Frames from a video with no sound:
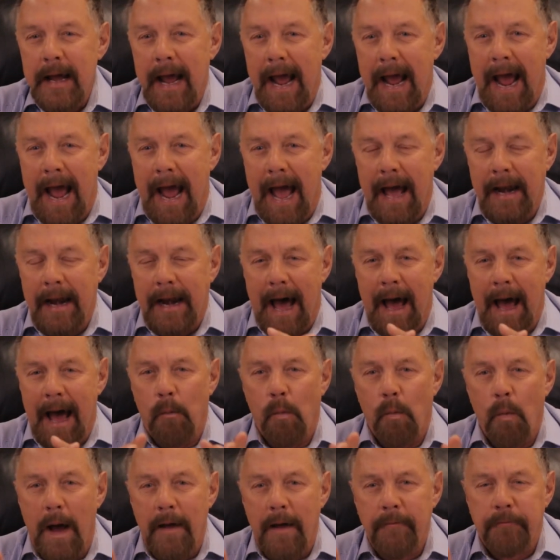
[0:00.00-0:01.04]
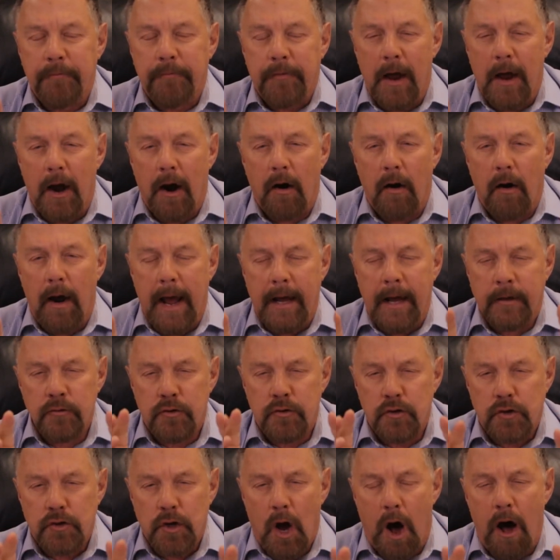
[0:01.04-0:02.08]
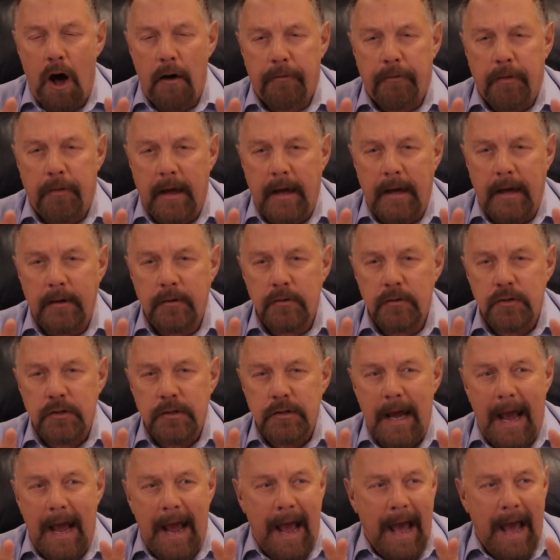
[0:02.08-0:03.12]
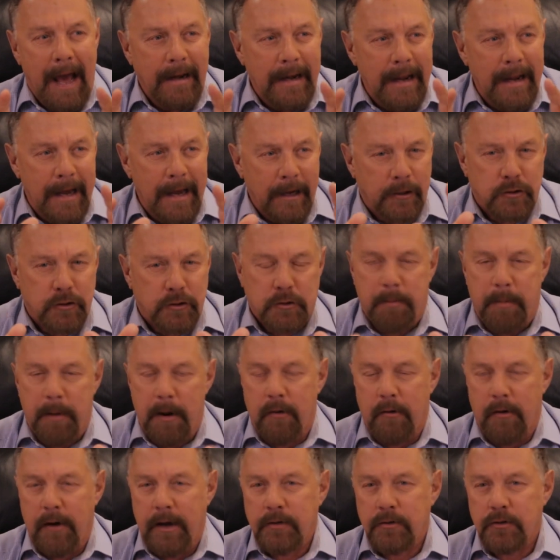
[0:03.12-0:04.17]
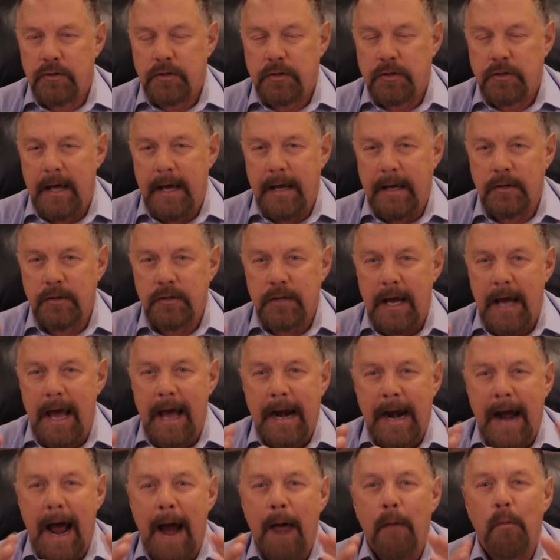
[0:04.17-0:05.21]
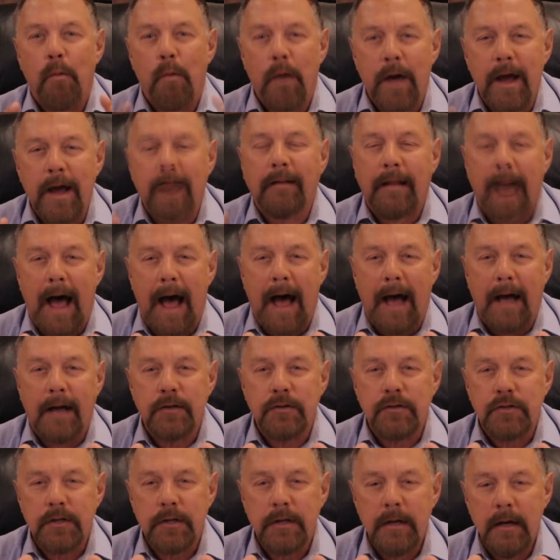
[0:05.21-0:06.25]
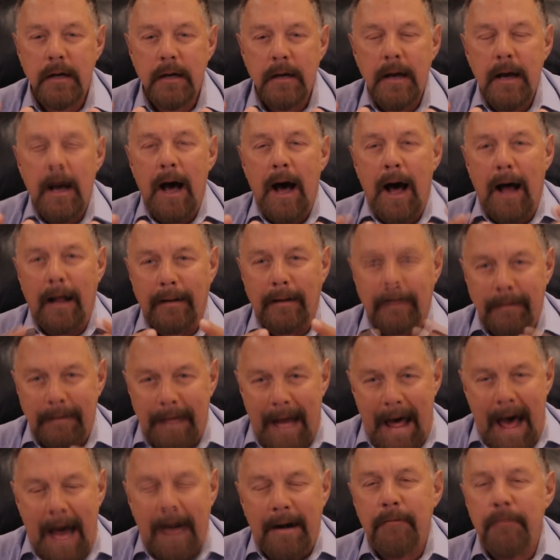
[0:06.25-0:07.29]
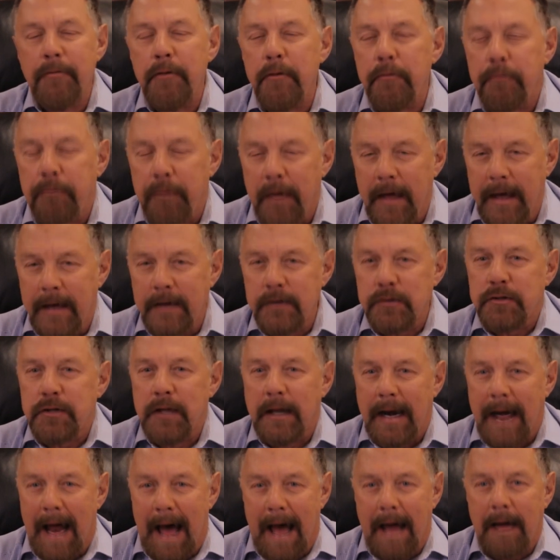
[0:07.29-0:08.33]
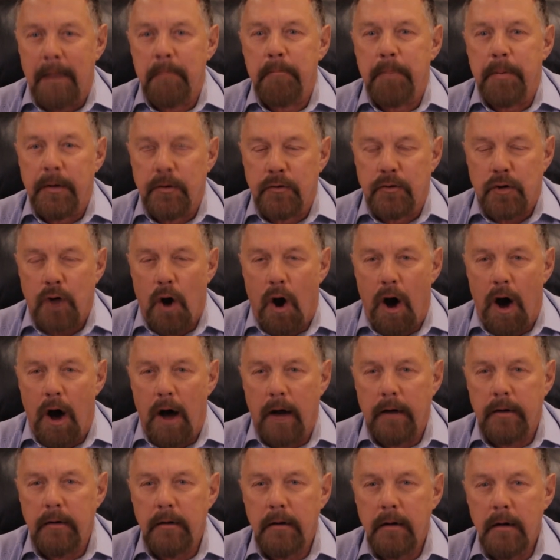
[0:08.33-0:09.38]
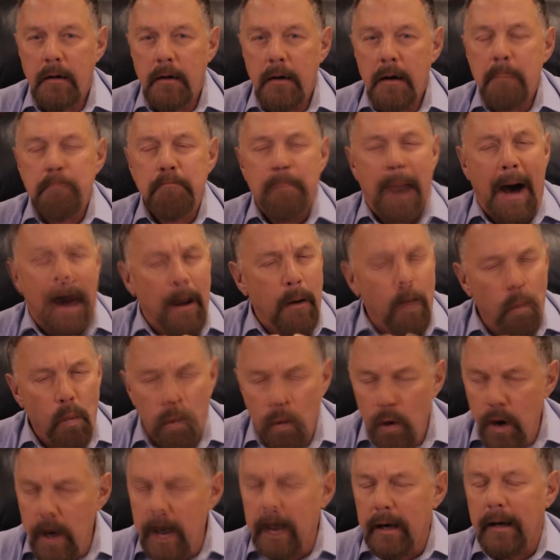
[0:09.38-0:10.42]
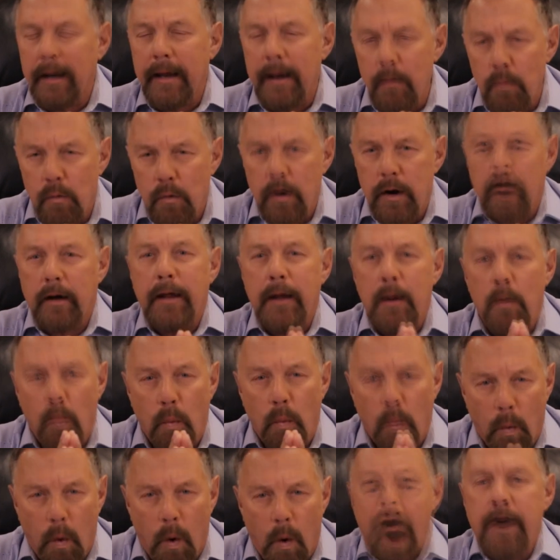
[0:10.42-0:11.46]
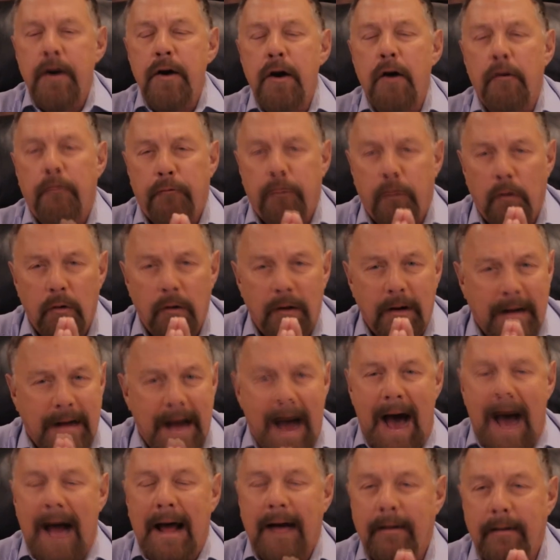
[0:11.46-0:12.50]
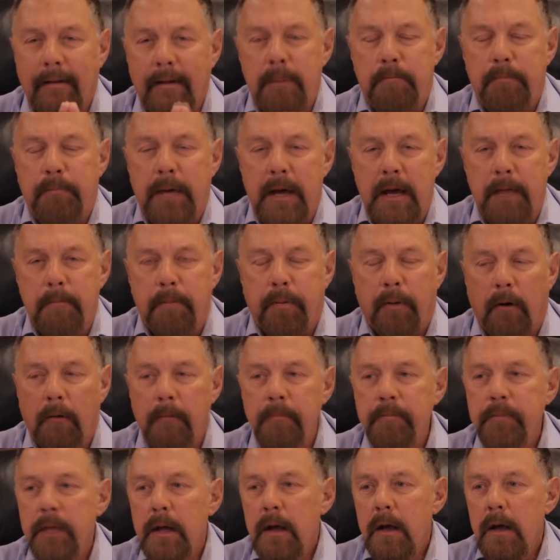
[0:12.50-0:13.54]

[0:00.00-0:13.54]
And I went there and saw things and experienced things. And I realized a lot of the things that I have been taught by really, really wonderful, godly people